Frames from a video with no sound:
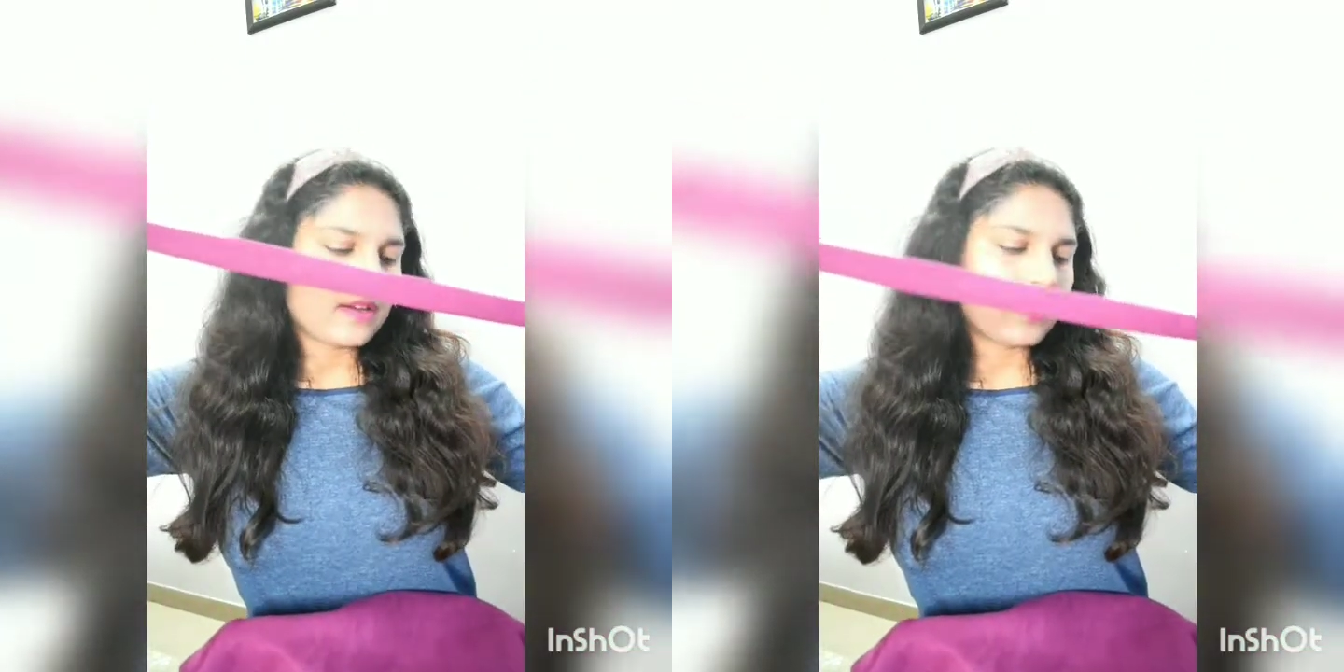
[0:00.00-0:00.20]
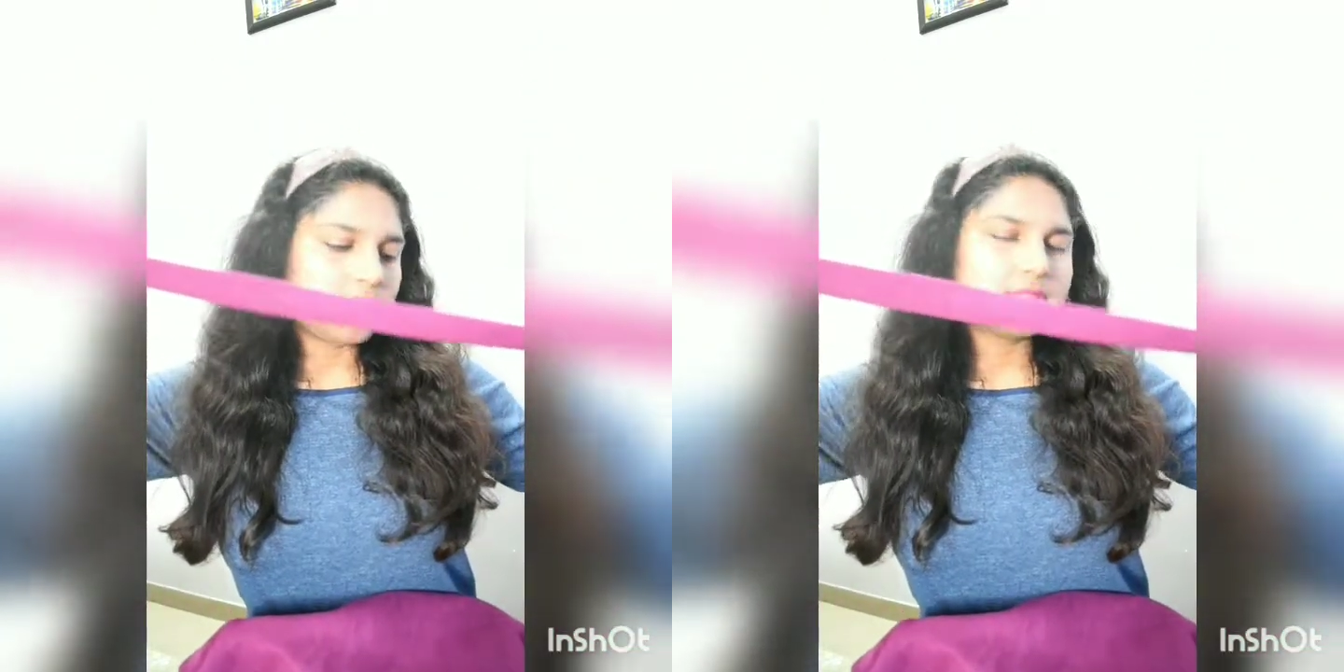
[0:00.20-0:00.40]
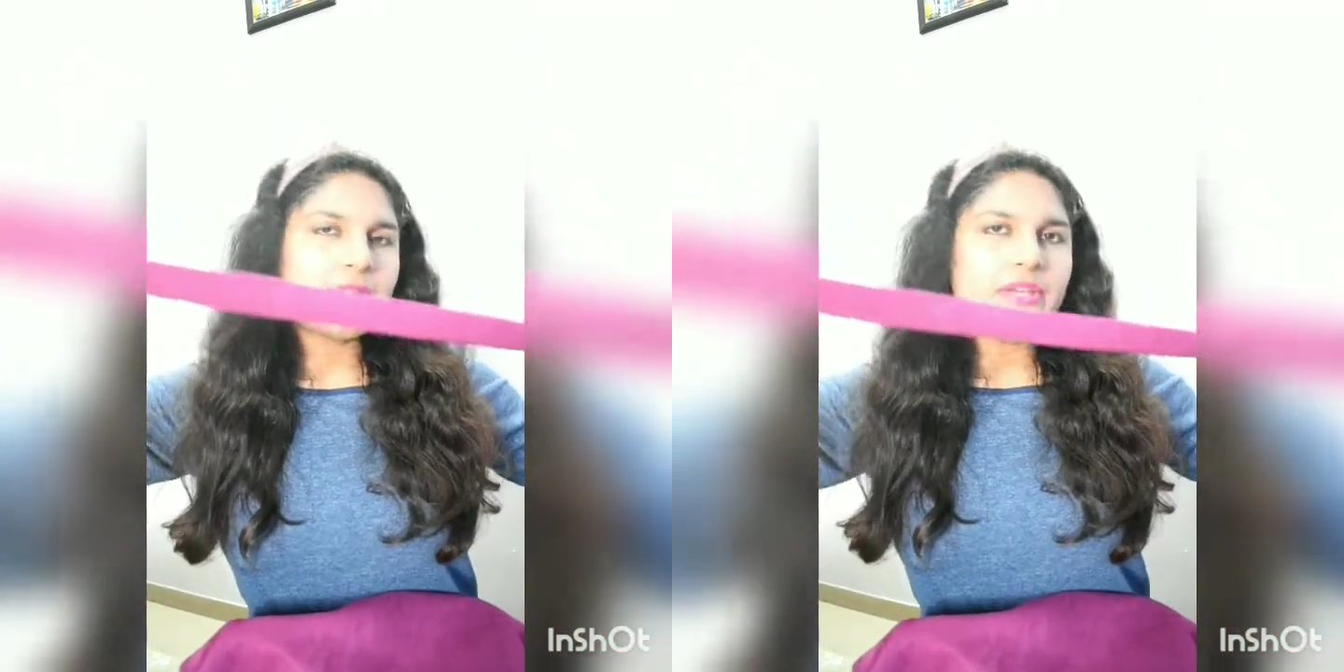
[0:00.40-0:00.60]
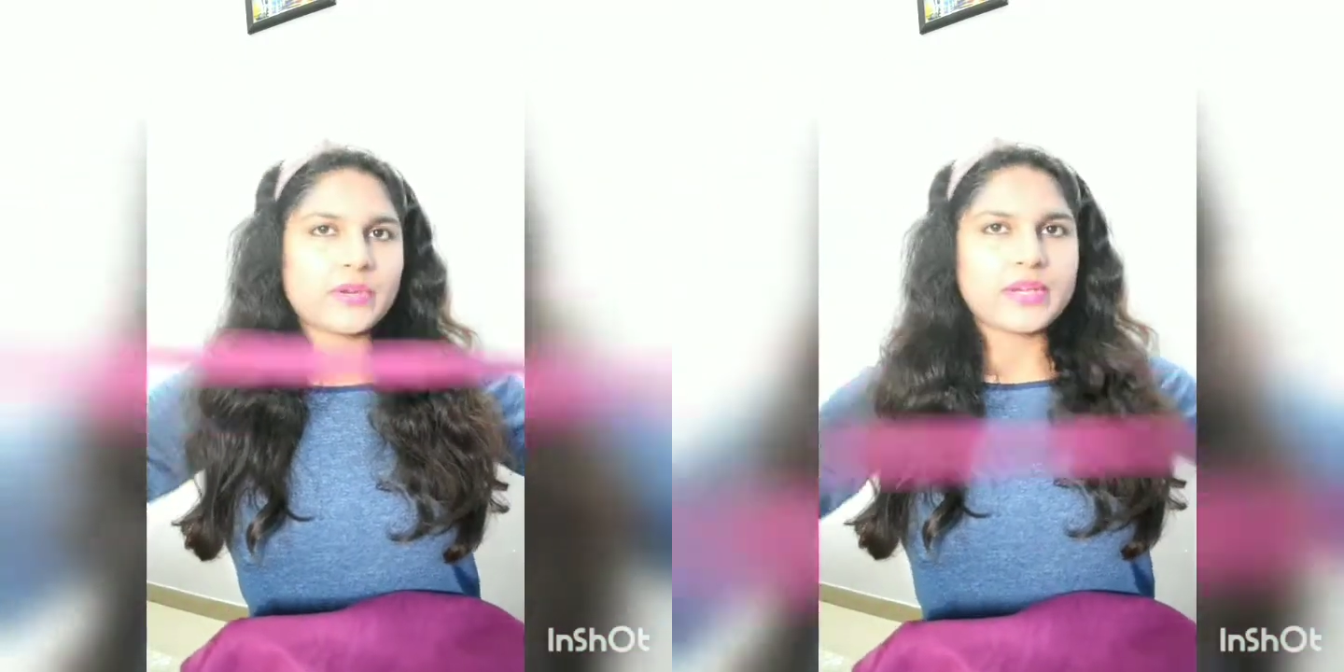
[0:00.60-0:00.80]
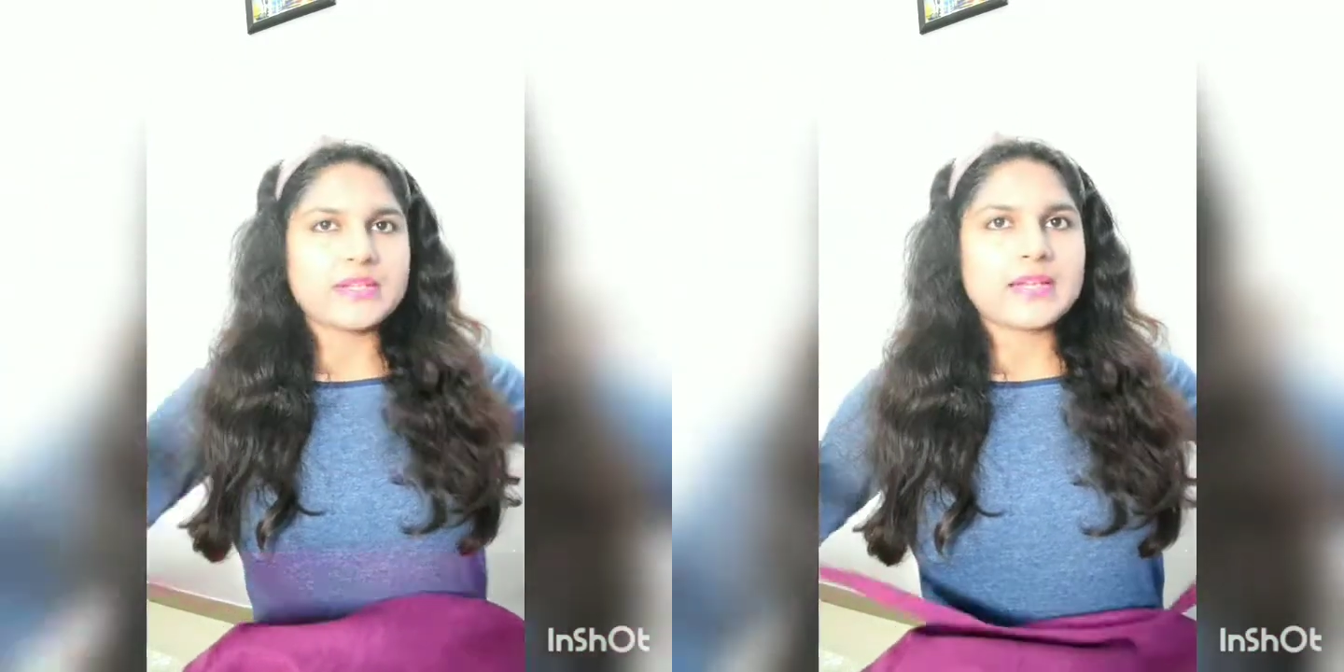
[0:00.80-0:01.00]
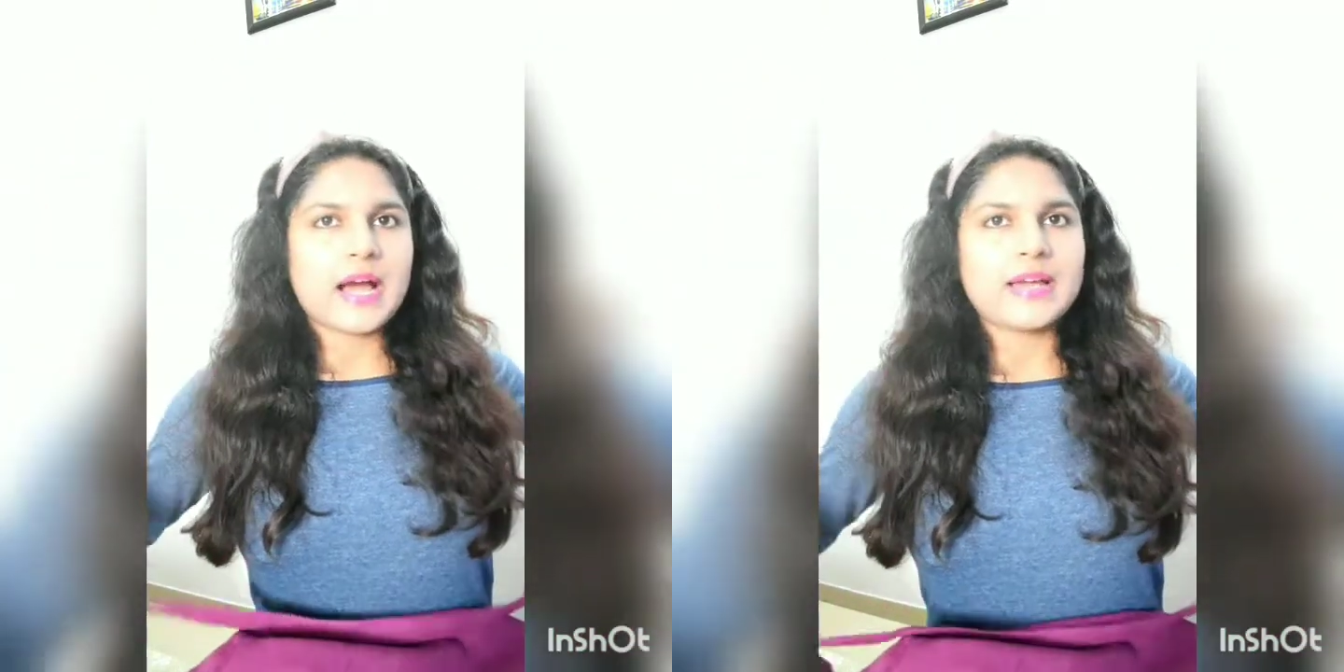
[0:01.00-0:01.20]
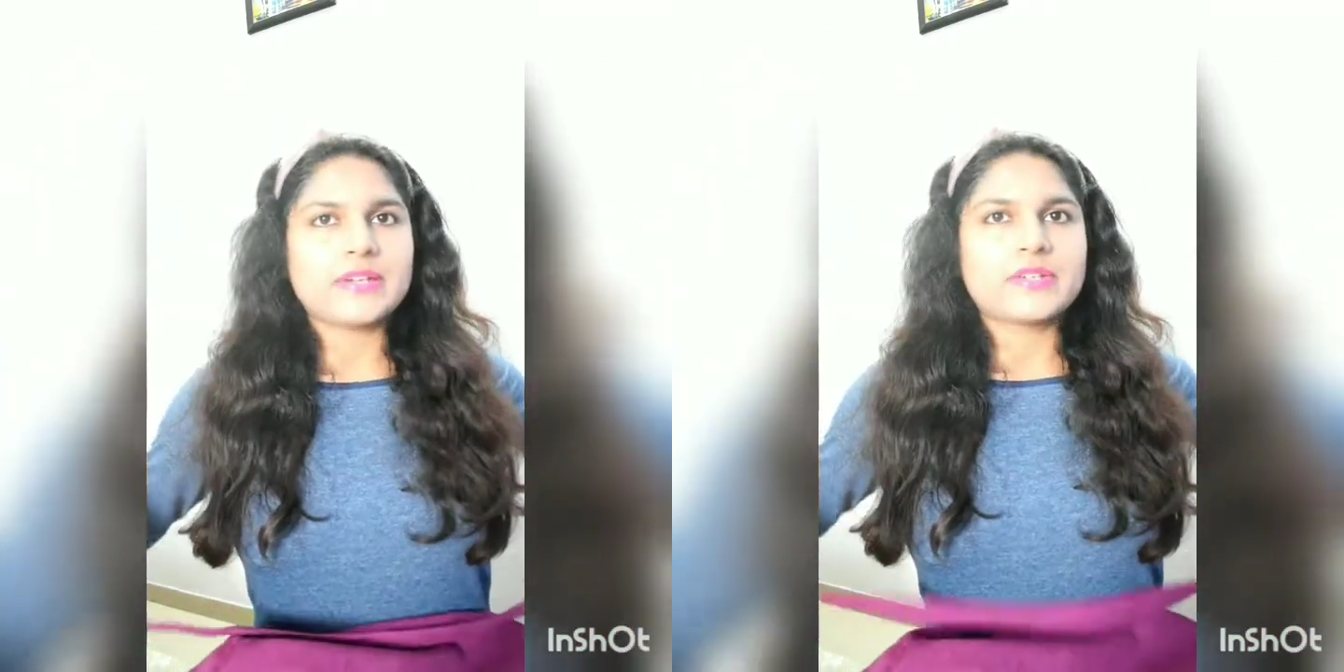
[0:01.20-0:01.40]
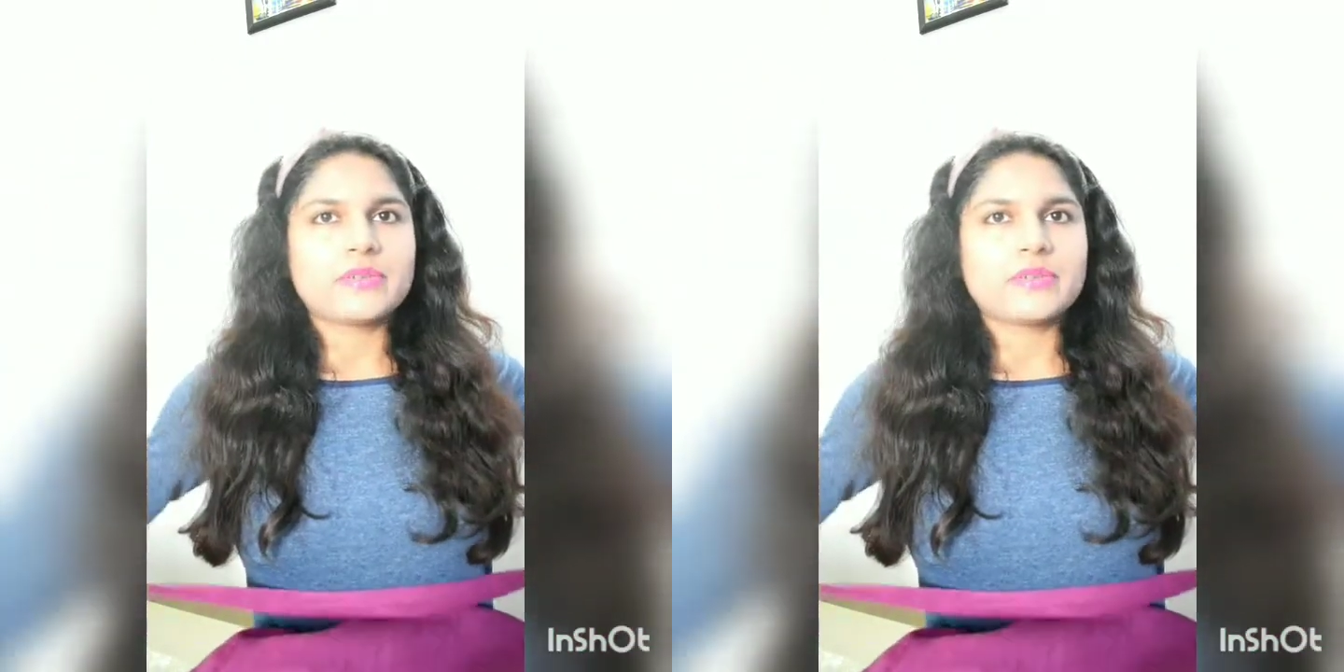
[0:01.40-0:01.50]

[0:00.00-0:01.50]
uh, that you can tie